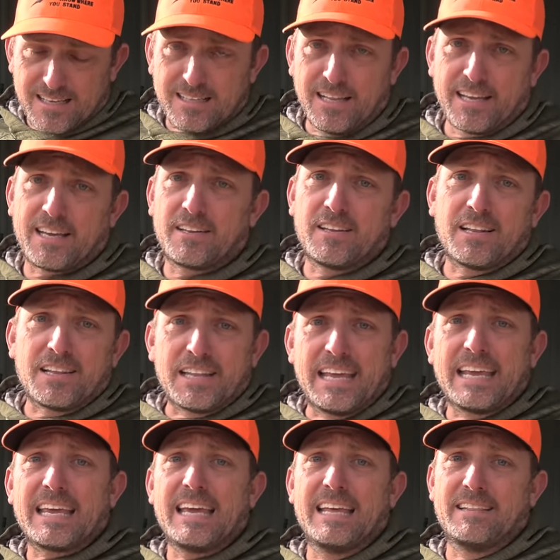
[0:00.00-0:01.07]
Click on the
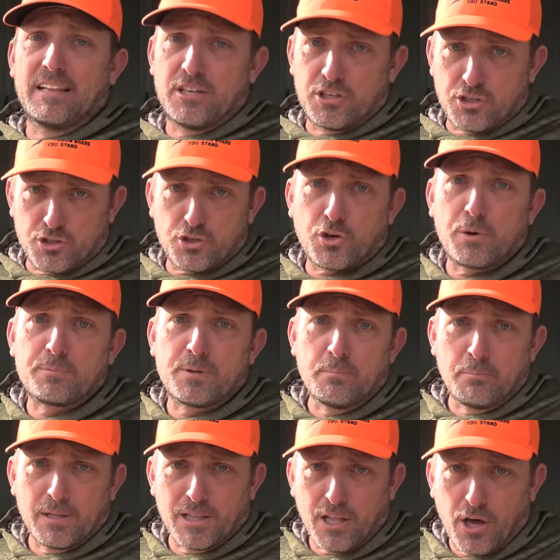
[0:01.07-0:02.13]
link in the
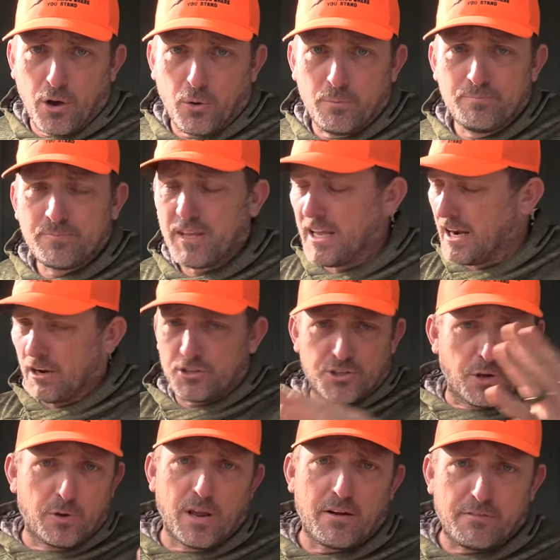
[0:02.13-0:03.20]
description below and I'll
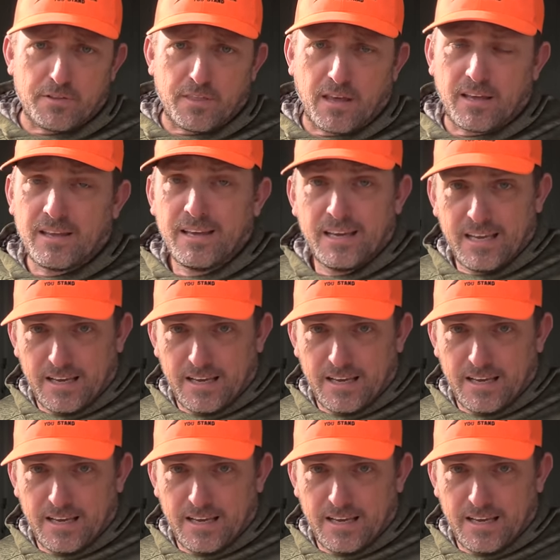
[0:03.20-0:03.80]
show you everything.